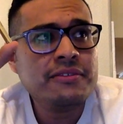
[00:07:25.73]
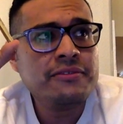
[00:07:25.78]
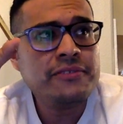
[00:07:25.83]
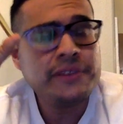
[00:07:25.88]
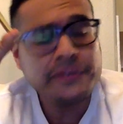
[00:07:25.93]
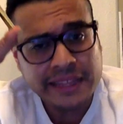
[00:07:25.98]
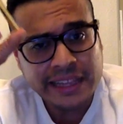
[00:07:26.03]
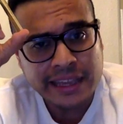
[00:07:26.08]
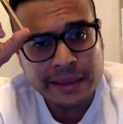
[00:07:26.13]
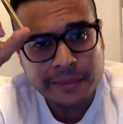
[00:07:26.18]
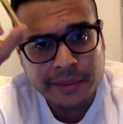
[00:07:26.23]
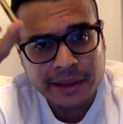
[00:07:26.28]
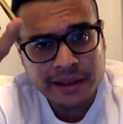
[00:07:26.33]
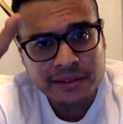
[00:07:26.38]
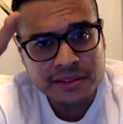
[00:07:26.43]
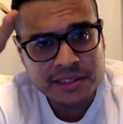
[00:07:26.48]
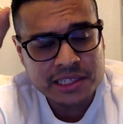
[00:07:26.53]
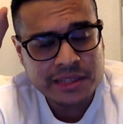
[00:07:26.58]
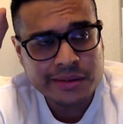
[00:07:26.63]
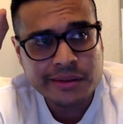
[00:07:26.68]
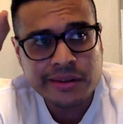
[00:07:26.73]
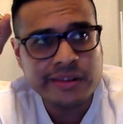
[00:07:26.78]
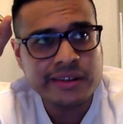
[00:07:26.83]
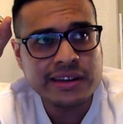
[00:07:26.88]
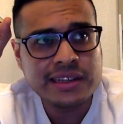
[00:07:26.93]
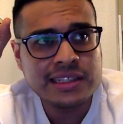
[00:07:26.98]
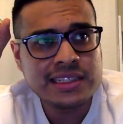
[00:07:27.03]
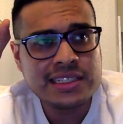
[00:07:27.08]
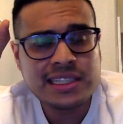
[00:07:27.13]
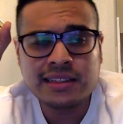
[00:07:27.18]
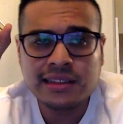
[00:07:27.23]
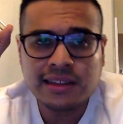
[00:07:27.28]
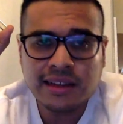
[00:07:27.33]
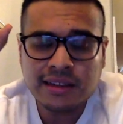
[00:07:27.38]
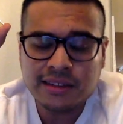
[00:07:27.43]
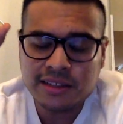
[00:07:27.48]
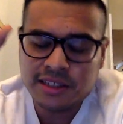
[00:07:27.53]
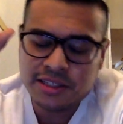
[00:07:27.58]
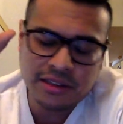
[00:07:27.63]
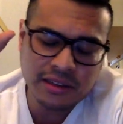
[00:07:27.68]
50 mLs,
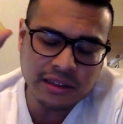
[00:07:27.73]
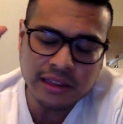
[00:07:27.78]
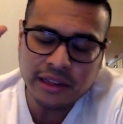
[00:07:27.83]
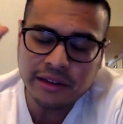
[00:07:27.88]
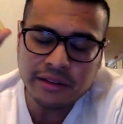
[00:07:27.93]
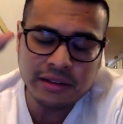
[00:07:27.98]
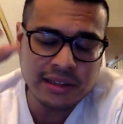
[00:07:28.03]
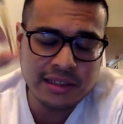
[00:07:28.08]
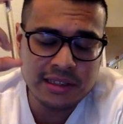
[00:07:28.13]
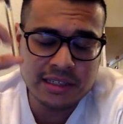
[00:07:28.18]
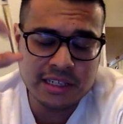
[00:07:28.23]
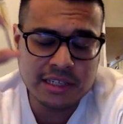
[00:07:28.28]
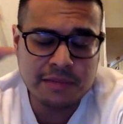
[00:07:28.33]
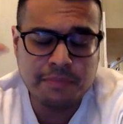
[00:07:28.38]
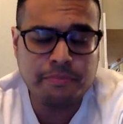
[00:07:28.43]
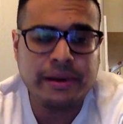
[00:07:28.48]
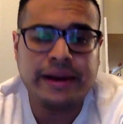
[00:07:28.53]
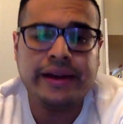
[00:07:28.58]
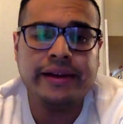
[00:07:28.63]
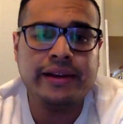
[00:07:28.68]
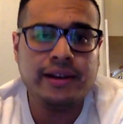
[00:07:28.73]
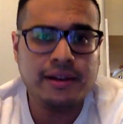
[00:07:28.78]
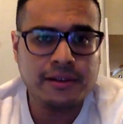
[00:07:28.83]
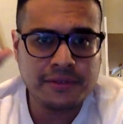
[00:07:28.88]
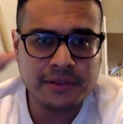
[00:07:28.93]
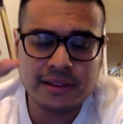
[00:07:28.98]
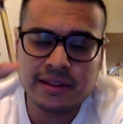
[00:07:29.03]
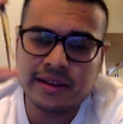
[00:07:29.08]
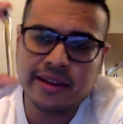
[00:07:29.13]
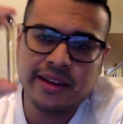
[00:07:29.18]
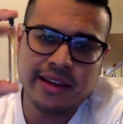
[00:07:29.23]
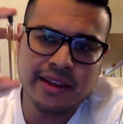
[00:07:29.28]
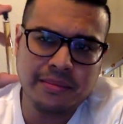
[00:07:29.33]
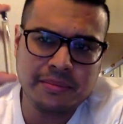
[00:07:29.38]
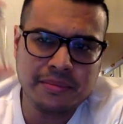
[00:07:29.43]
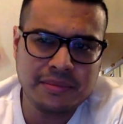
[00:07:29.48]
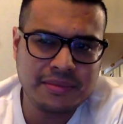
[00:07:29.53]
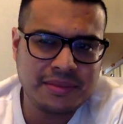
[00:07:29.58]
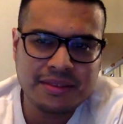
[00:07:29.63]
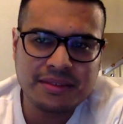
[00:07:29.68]
$310. You're literally just buying it for the
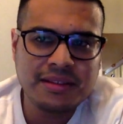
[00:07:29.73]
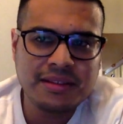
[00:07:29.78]
name.